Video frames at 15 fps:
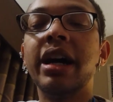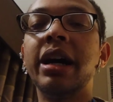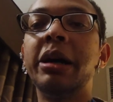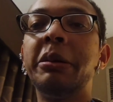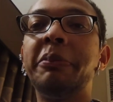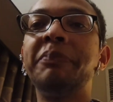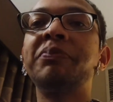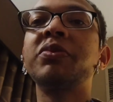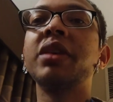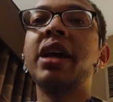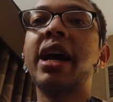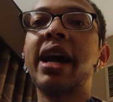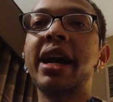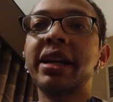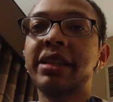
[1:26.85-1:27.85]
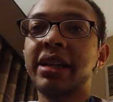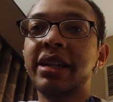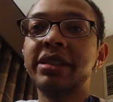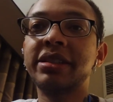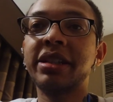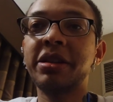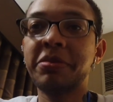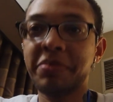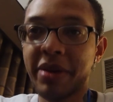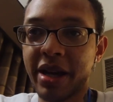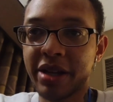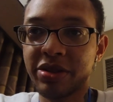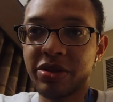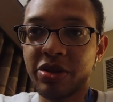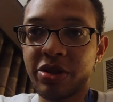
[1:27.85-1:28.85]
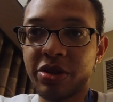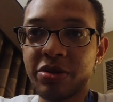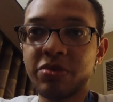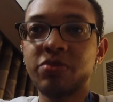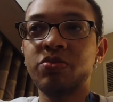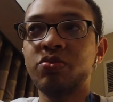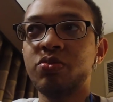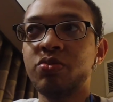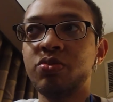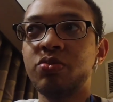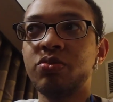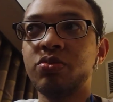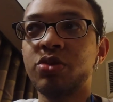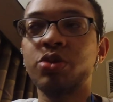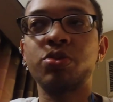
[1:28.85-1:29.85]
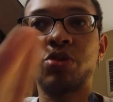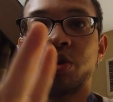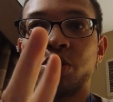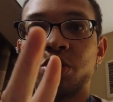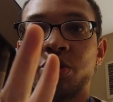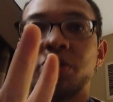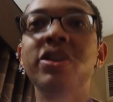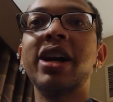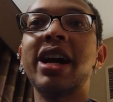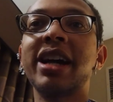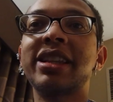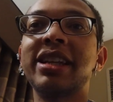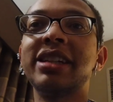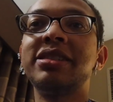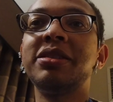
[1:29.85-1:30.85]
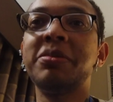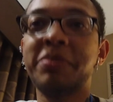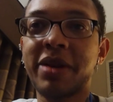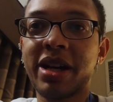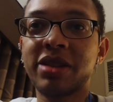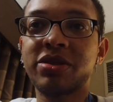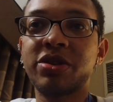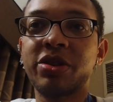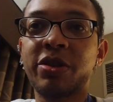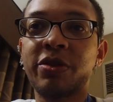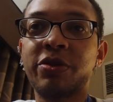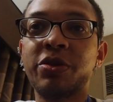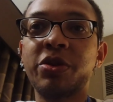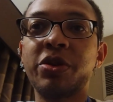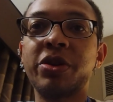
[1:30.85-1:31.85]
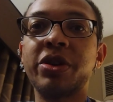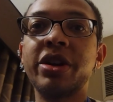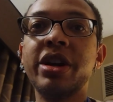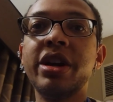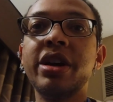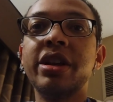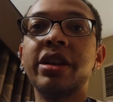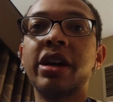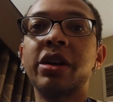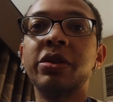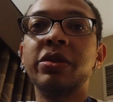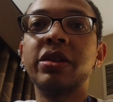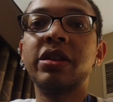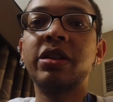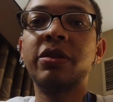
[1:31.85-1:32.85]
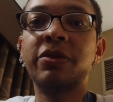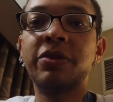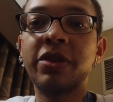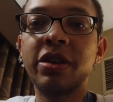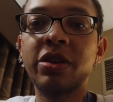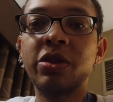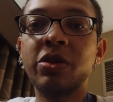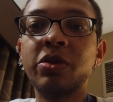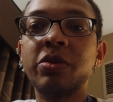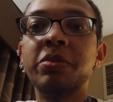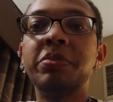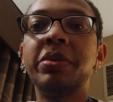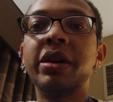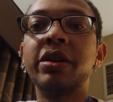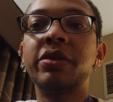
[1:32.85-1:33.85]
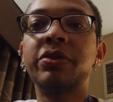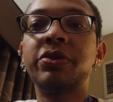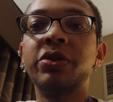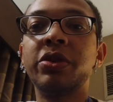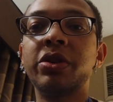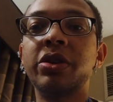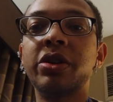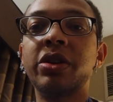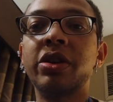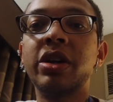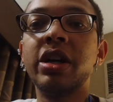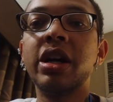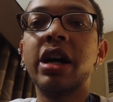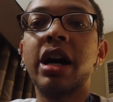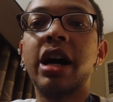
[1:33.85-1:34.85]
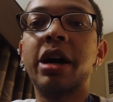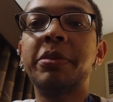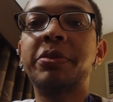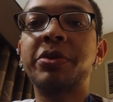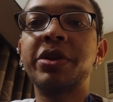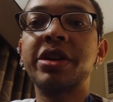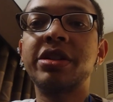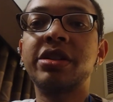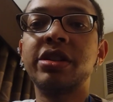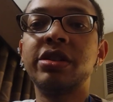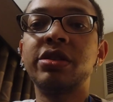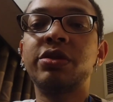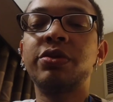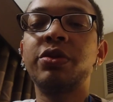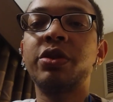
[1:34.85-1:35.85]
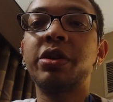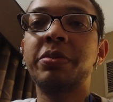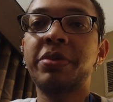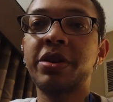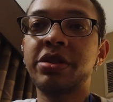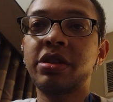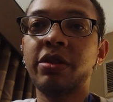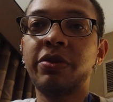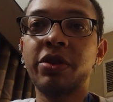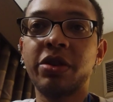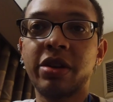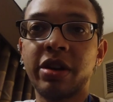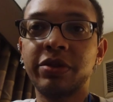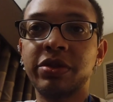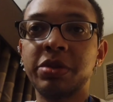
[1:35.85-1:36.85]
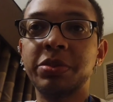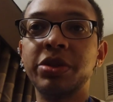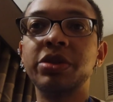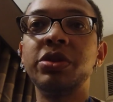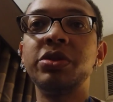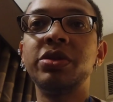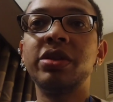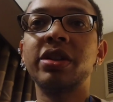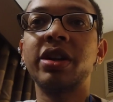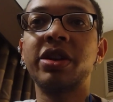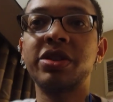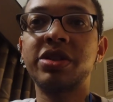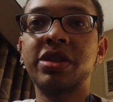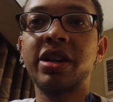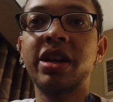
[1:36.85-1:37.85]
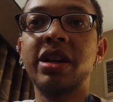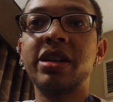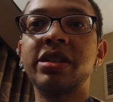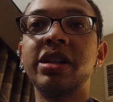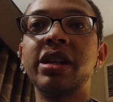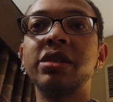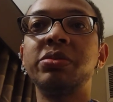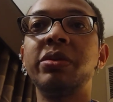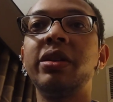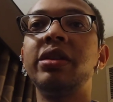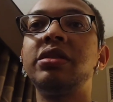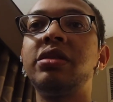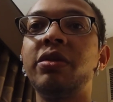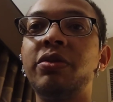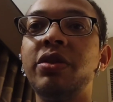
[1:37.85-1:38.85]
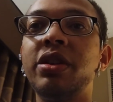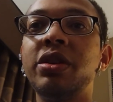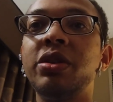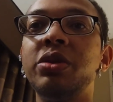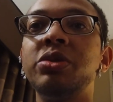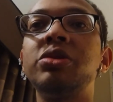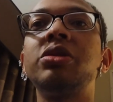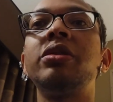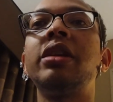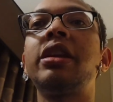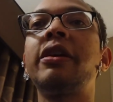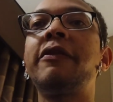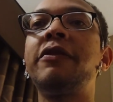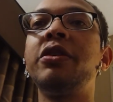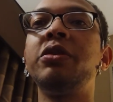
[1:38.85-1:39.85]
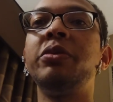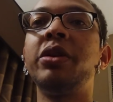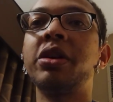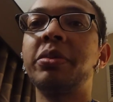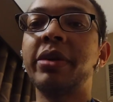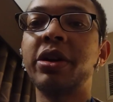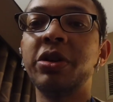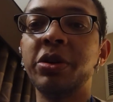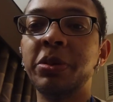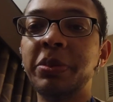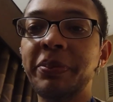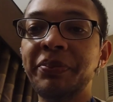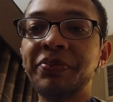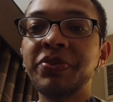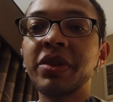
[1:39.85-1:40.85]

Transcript: Um, Act as an ambassador. So, two, act as an ambassador for not only the venue but for operations for a person to feel comfortable using our stage as well as the venue so that they feel welcome at home.